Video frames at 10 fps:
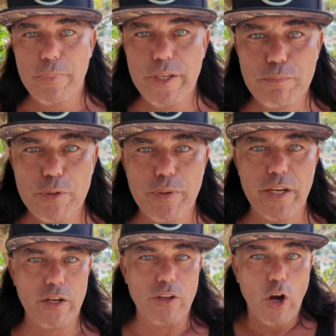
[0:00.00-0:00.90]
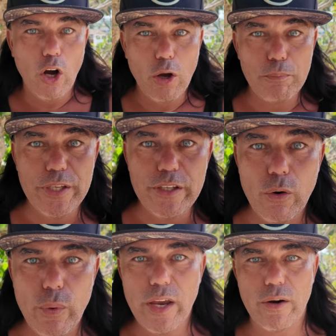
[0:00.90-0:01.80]
be prepared, oh, be
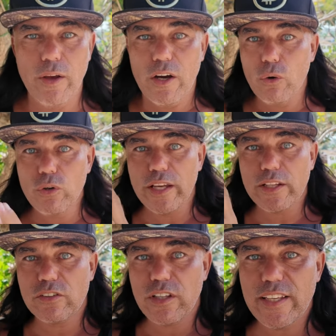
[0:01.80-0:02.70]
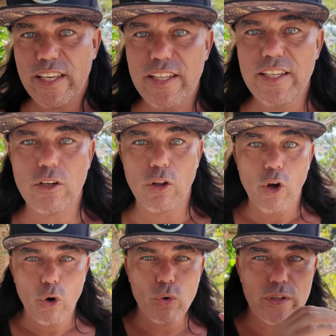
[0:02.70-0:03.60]
aware, oh, that's like illegal,
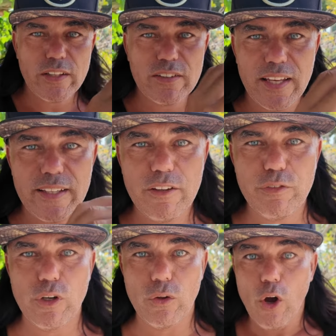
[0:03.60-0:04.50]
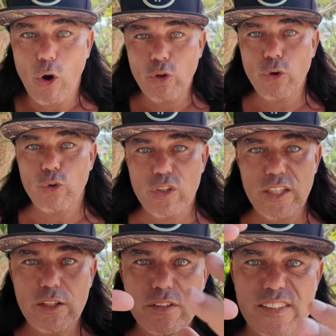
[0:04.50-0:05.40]
oh, that's like difficult, oh, no, you
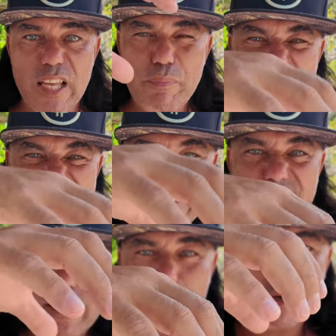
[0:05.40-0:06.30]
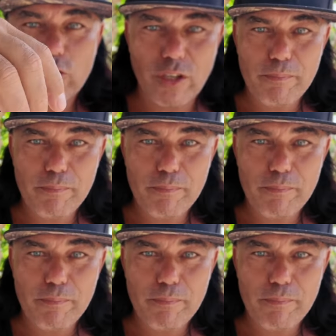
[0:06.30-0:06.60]
need to step inside the box, come